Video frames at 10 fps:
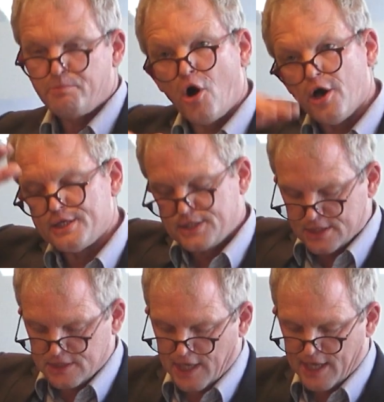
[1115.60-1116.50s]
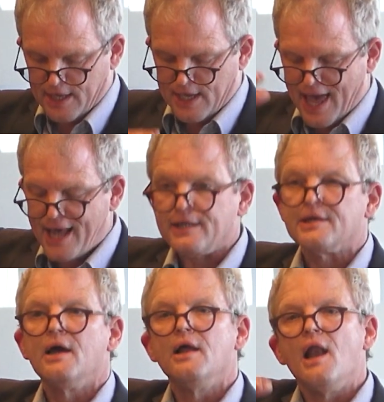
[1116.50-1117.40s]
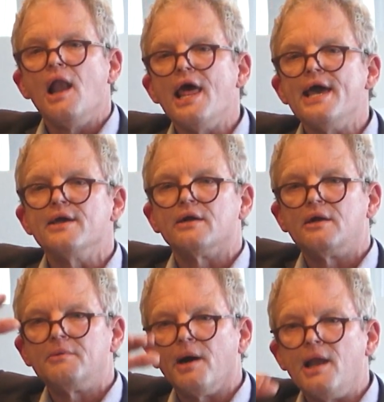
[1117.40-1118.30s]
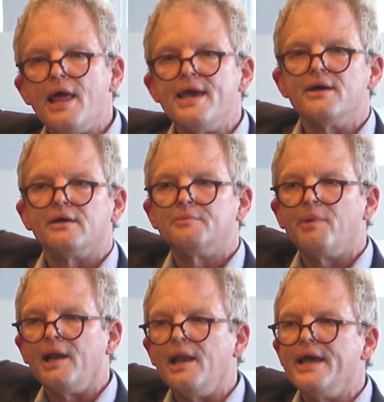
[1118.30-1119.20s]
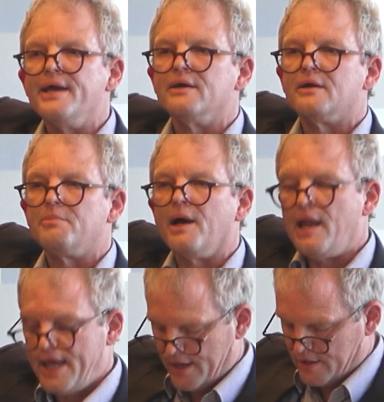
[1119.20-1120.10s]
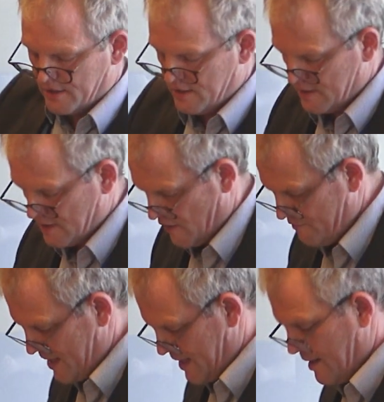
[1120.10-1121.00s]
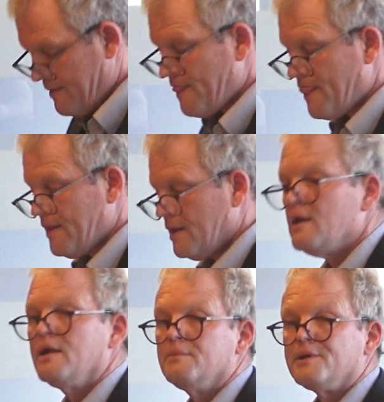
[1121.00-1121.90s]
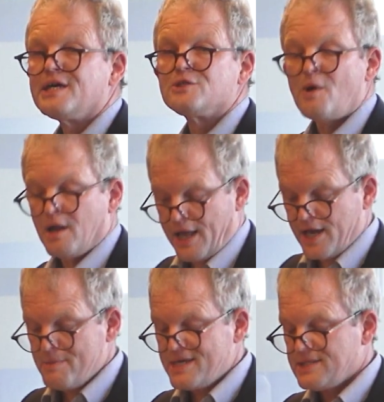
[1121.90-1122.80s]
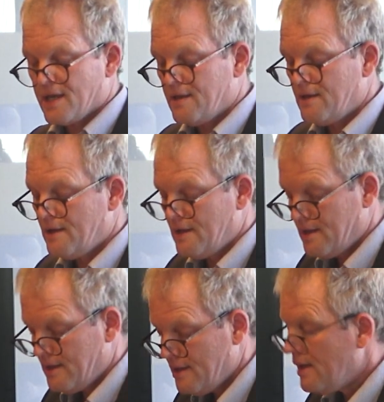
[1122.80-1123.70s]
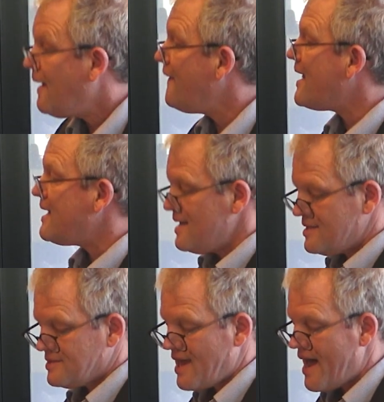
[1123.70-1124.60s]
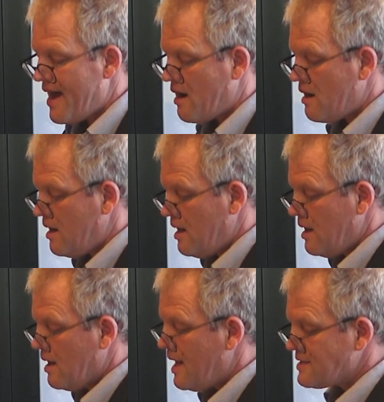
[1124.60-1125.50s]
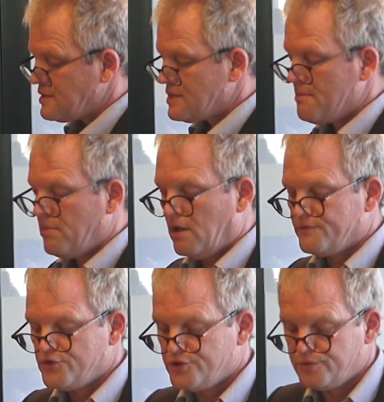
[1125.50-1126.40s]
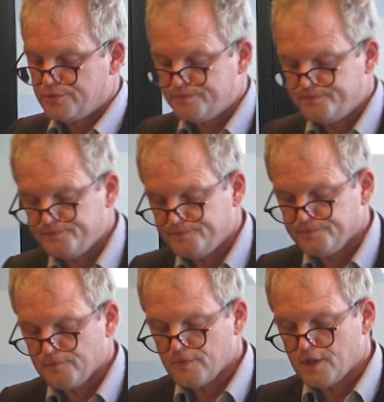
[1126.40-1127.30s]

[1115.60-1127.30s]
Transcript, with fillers: Beuys has la added layer by layer by layer by layer of meaning. But there's one layer missing, and that is the hare as a symbol of the Jew. Mm.